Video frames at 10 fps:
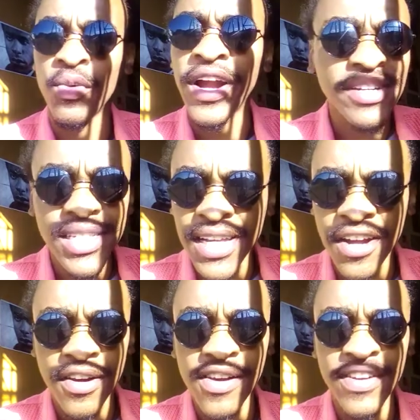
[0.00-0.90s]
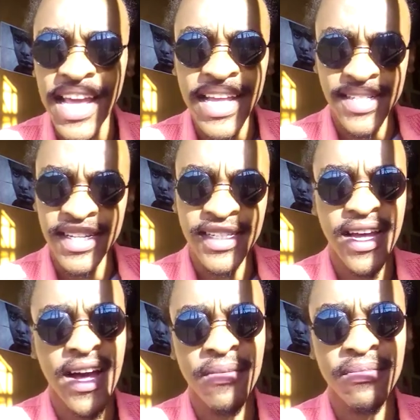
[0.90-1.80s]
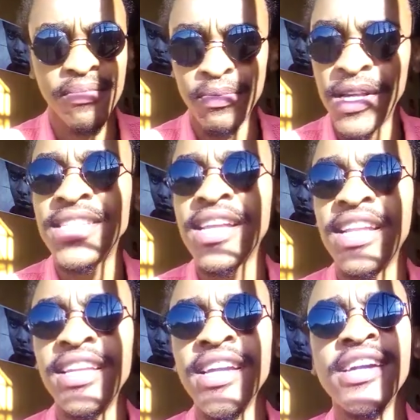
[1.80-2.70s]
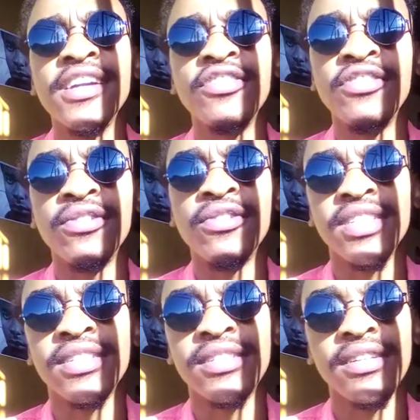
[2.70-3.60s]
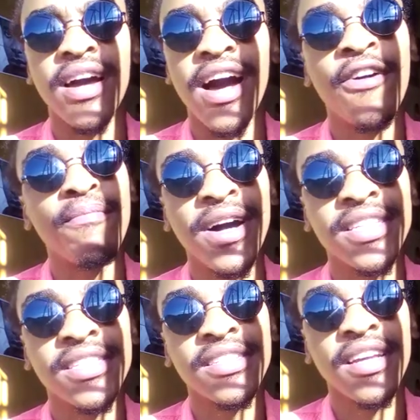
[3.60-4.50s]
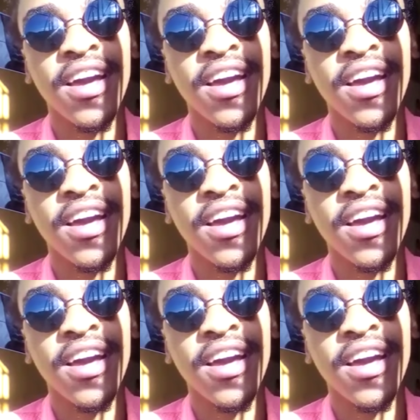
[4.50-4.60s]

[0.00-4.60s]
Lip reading: wear and tear of an asset, but basically, just how much